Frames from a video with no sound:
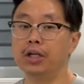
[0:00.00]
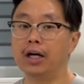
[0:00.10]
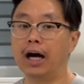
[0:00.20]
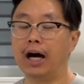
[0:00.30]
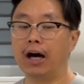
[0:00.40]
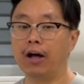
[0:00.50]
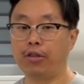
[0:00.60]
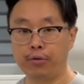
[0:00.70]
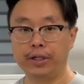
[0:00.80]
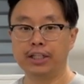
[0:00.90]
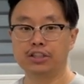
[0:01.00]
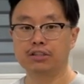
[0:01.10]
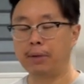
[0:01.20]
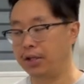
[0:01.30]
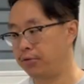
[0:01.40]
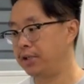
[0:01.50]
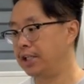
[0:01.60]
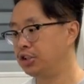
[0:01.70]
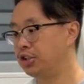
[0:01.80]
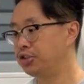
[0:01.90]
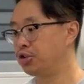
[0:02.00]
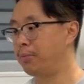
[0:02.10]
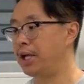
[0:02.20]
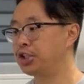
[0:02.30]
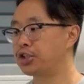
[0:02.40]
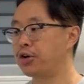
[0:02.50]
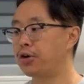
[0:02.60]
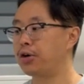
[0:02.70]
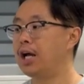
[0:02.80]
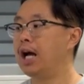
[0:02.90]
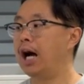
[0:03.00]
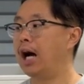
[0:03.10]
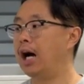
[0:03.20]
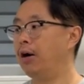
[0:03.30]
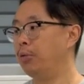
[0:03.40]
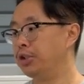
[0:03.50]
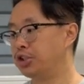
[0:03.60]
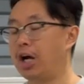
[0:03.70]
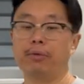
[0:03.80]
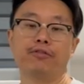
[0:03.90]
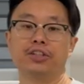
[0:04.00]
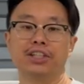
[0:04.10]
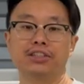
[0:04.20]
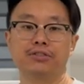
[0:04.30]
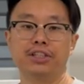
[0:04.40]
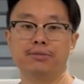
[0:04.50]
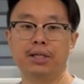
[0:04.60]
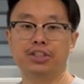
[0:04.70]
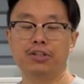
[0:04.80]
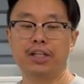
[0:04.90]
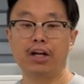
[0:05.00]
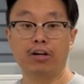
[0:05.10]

3 inches by 3 inches. So make sure when you're shopping for accessories, make sure they are